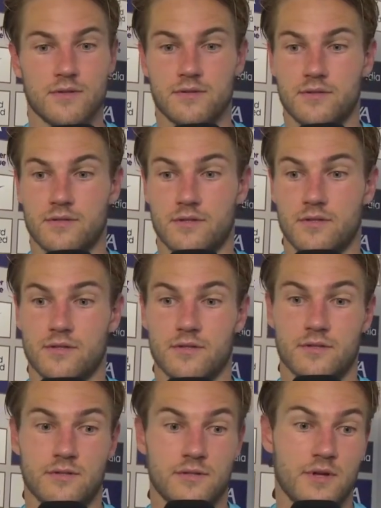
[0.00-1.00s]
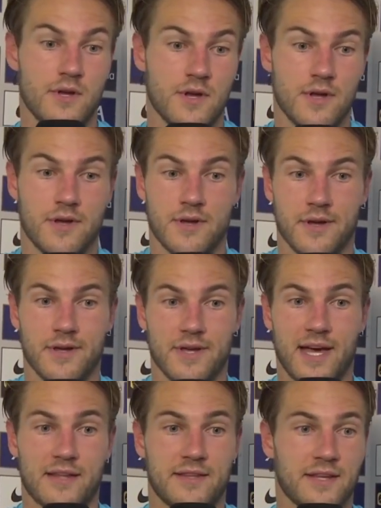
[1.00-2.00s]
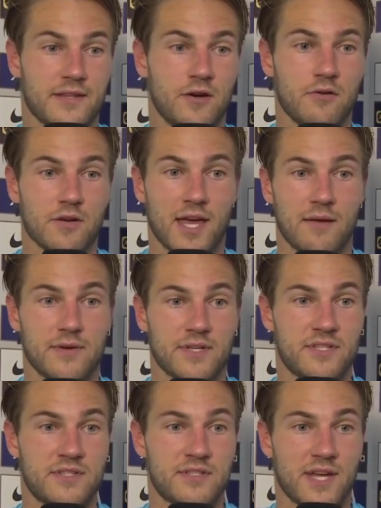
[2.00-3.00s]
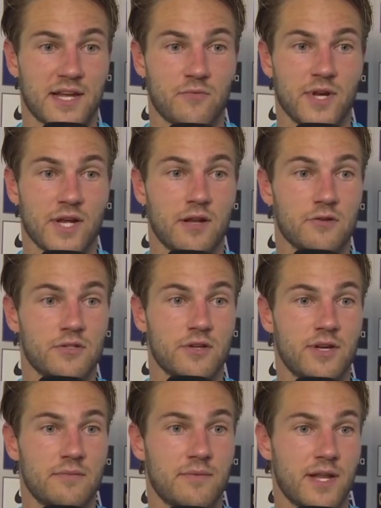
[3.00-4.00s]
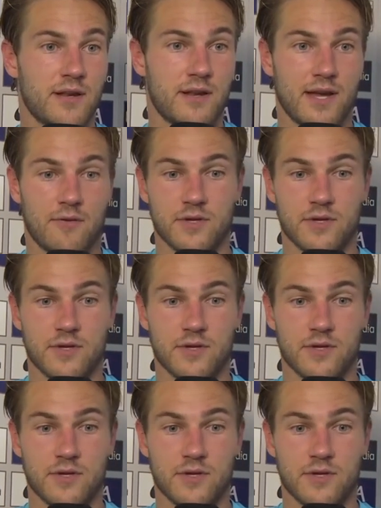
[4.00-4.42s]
Yeah, I think the whole game I sat really close to him, and